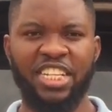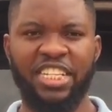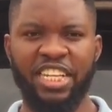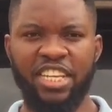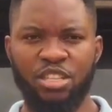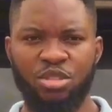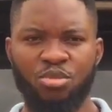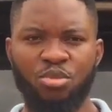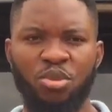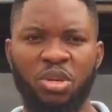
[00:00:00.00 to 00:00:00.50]

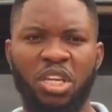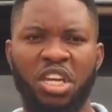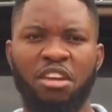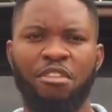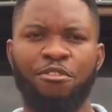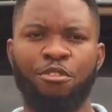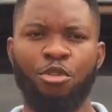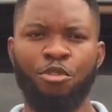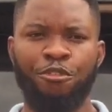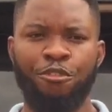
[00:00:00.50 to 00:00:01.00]
This will
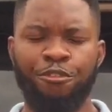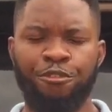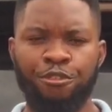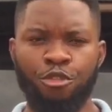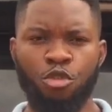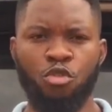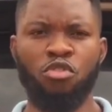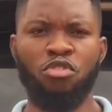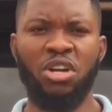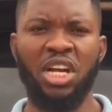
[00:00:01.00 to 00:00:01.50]
give you
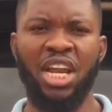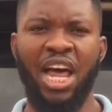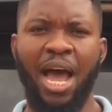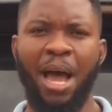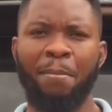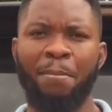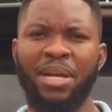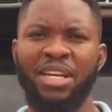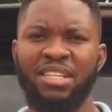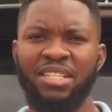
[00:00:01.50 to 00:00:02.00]
full
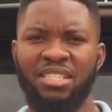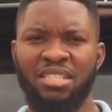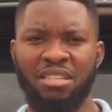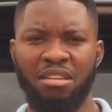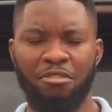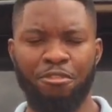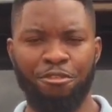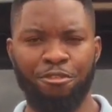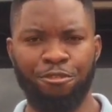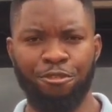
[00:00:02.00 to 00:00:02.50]

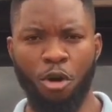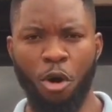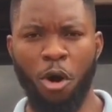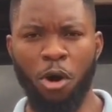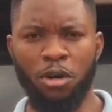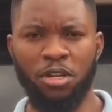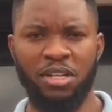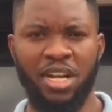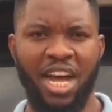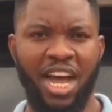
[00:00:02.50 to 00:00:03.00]
reliability,
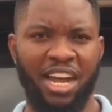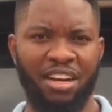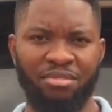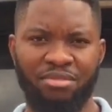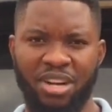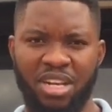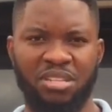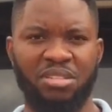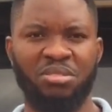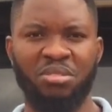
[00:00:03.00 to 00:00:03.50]
fun,
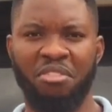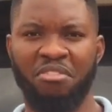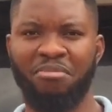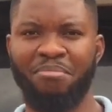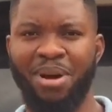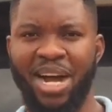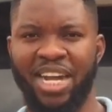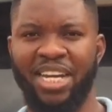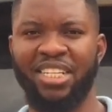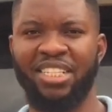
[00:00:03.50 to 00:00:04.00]
and rest
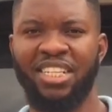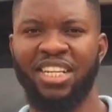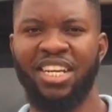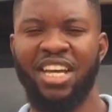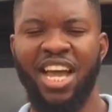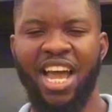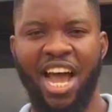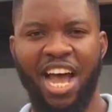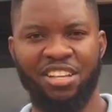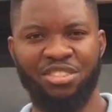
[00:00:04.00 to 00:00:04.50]
of mind
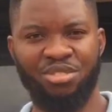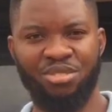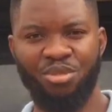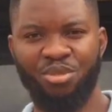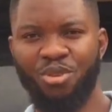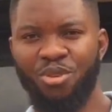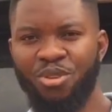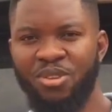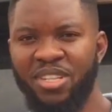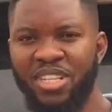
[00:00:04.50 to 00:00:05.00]
as
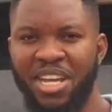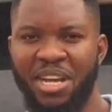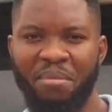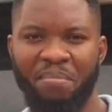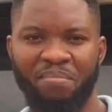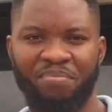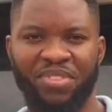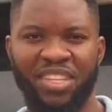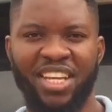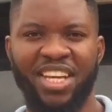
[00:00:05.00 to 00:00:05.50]
you own
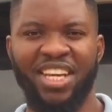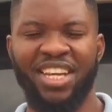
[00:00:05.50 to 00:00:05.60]
them.